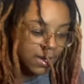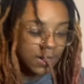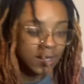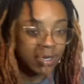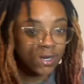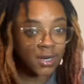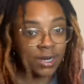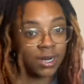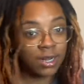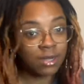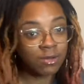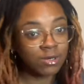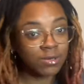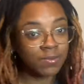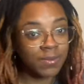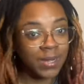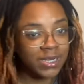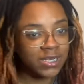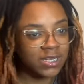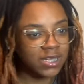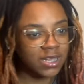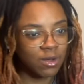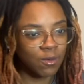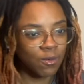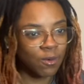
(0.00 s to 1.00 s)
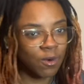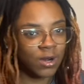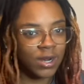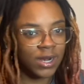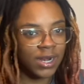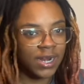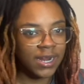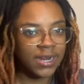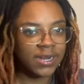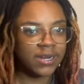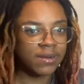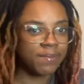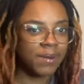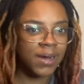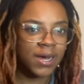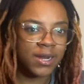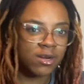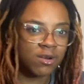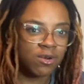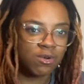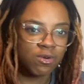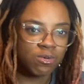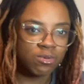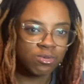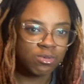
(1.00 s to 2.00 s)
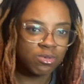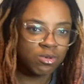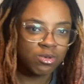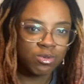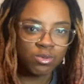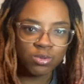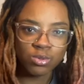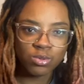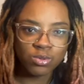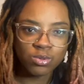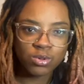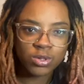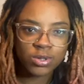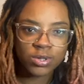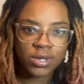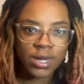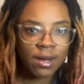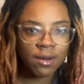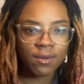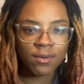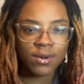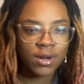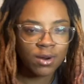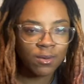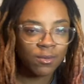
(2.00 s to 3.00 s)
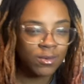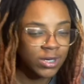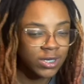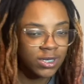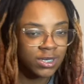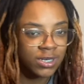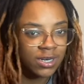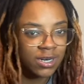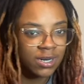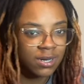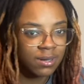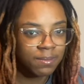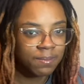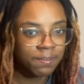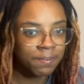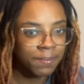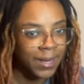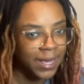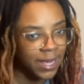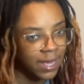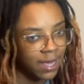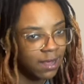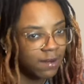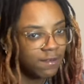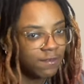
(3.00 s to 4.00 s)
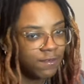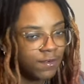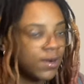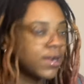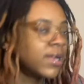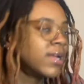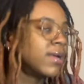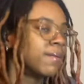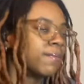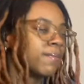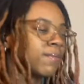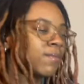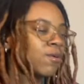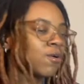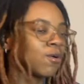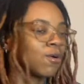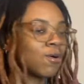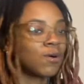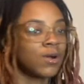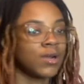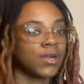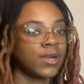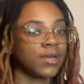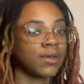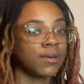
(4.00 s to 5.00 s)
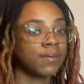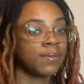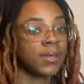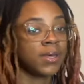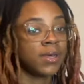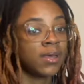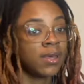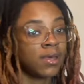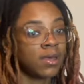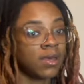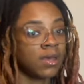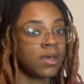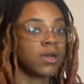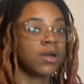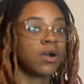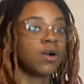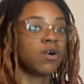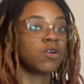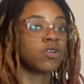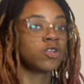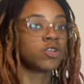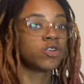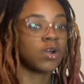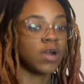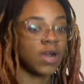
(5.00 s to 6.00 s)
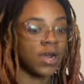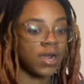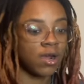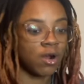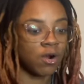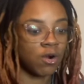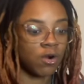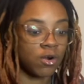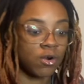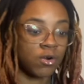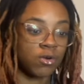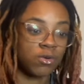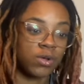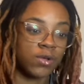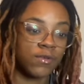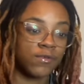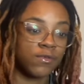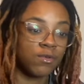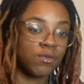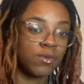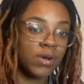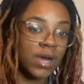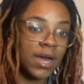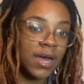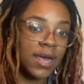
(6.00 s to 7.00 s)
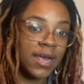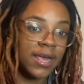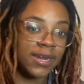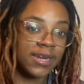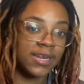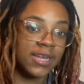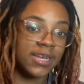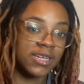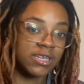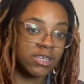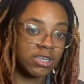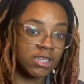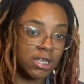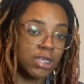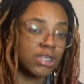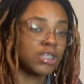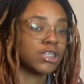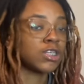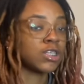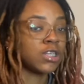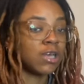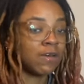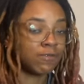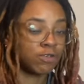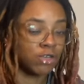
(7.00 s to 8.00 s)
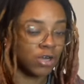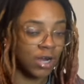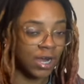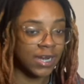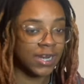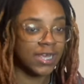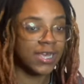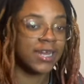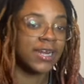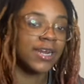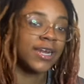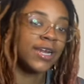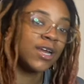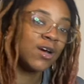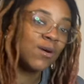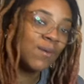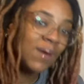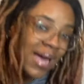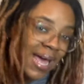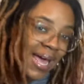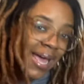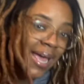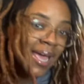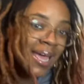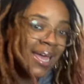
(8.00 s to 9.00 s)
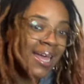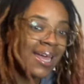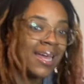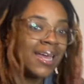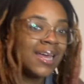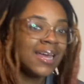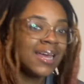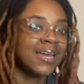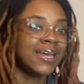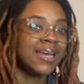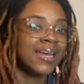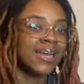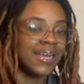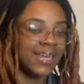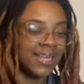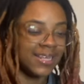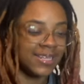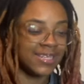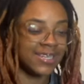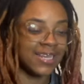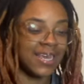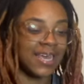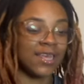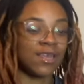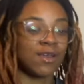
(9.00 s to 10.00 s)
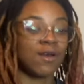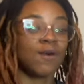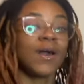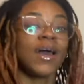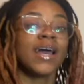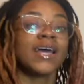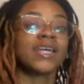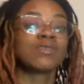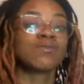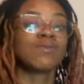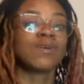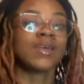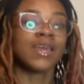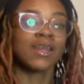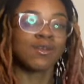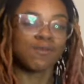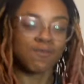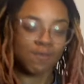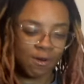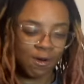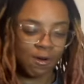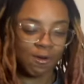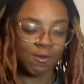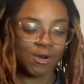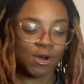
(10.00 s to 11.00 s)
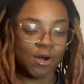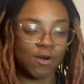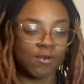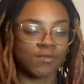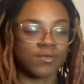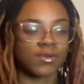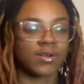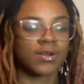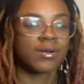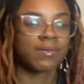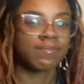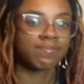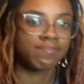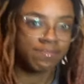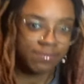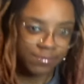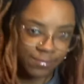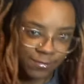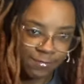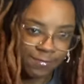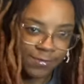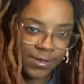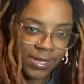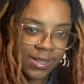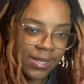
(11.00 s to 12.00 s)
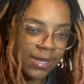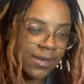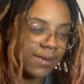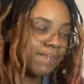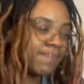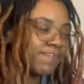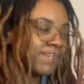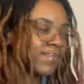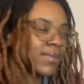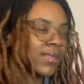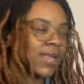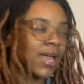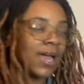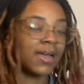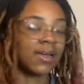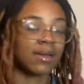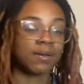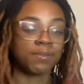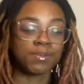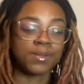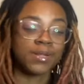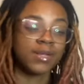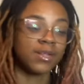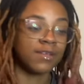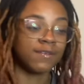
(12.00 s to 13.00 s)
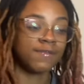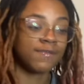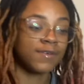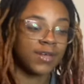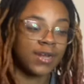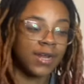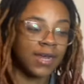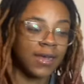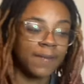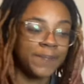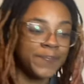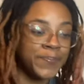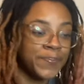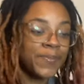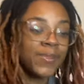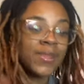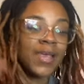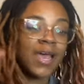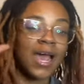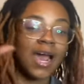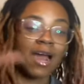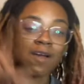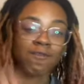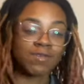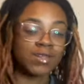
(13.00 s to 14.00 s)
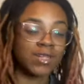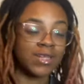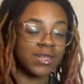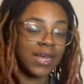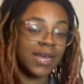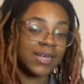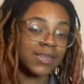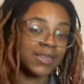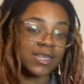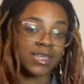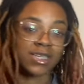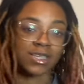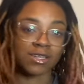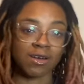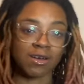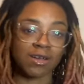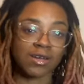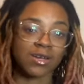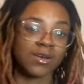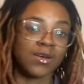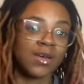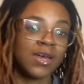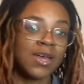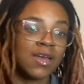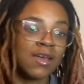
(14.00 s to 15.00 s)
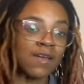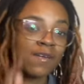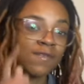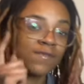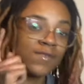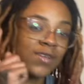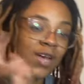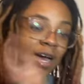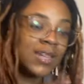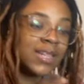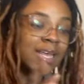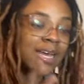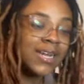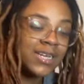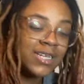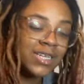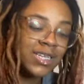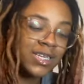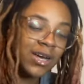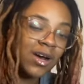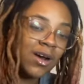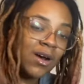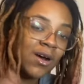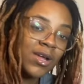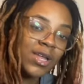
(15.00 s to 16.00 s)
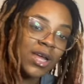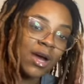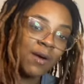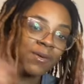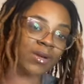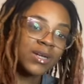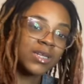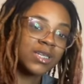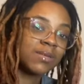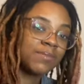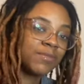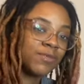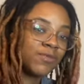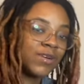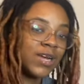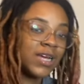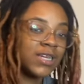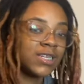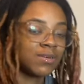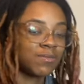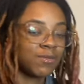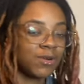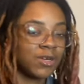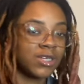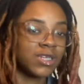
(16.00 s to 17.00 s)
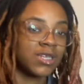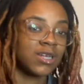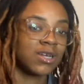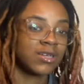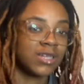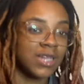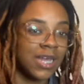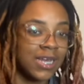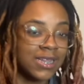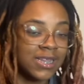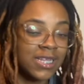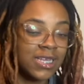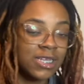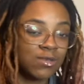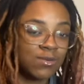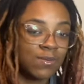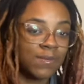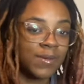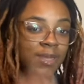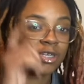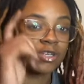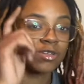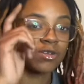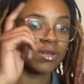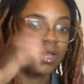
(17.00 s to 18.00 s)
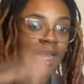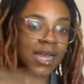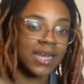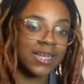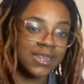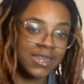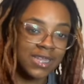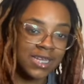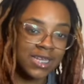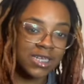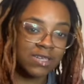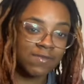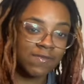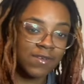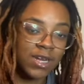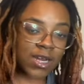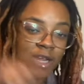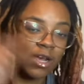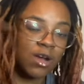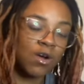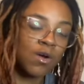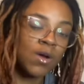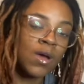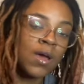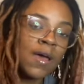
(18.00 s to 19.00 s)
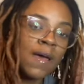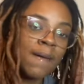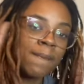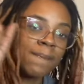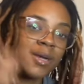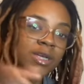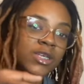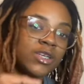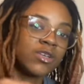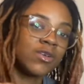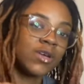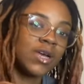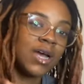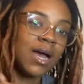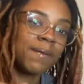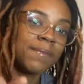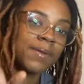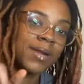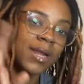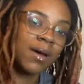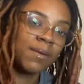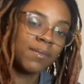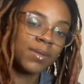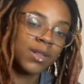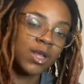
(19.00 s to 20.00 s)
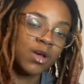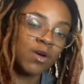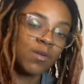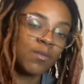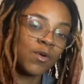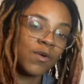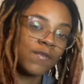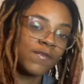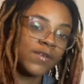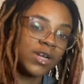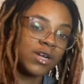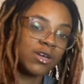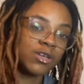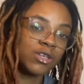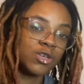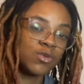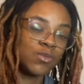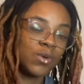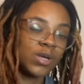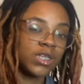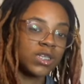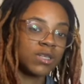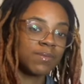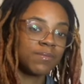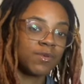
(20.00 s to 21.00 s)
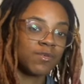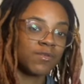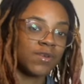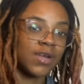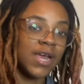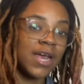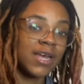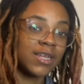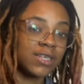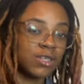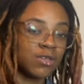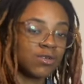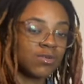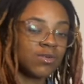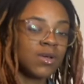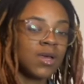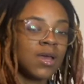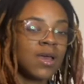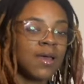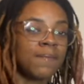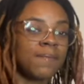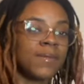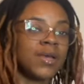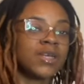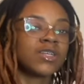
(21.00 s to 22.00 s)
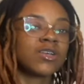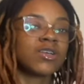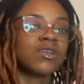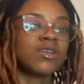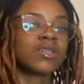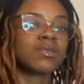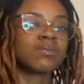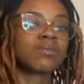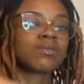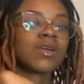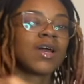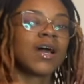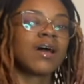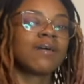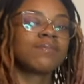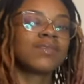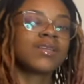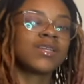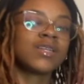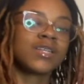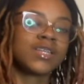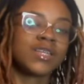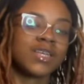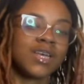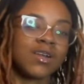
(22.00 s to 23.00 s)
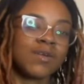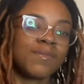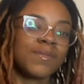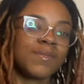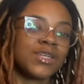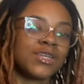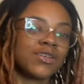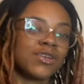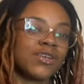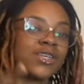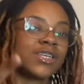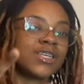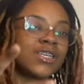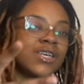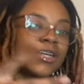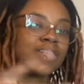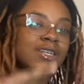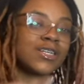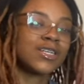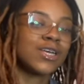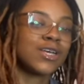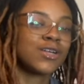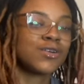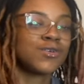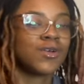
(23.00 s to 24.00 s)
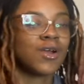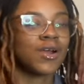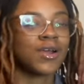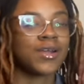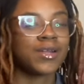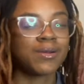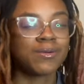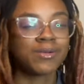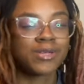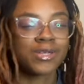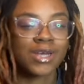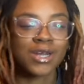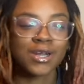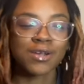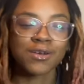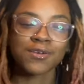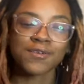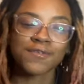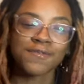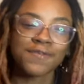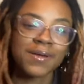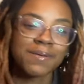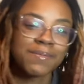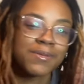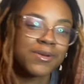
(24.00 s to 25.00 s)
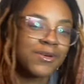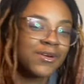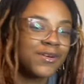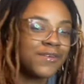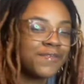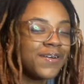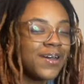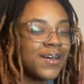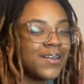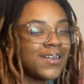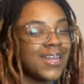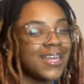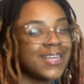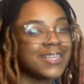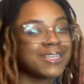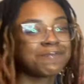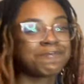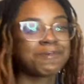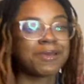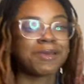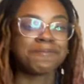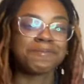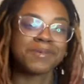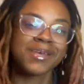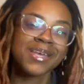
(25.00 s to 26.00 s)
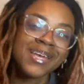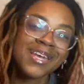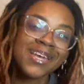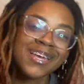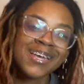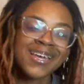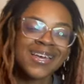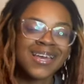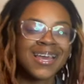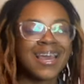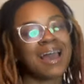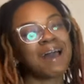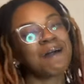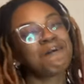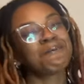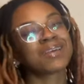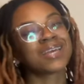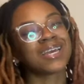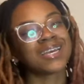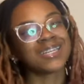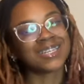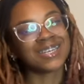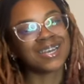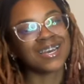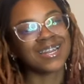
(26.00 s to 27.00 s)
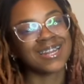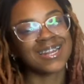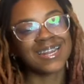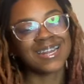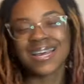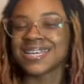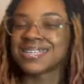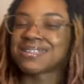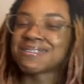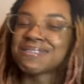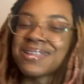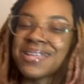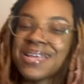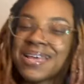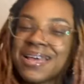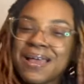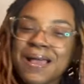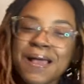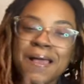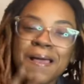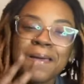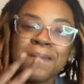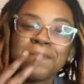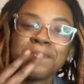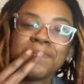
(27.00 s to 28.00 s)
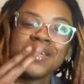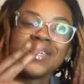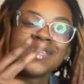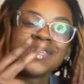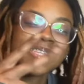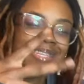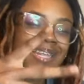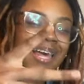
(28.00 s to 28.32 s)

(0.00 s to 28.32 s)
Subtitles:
The nigga was basically warning anybody who's out there wishing bad for him or on him. Or trying, or if you got any intentions of trying to get in the way, he's saying your ass will get rolled over. Feel it. I completely feel that. I really like this song, though. If y'all like this song, y'all want to see me react to more songs like this one, make sure you like this video. Make sure you comment down below more videos you want to see me react to. Make sure you subscribe to the channel. Make sure you share the channel. You already know we're trying to go to family, go to foundation, baby. I'll catch y'all on the next one. Peace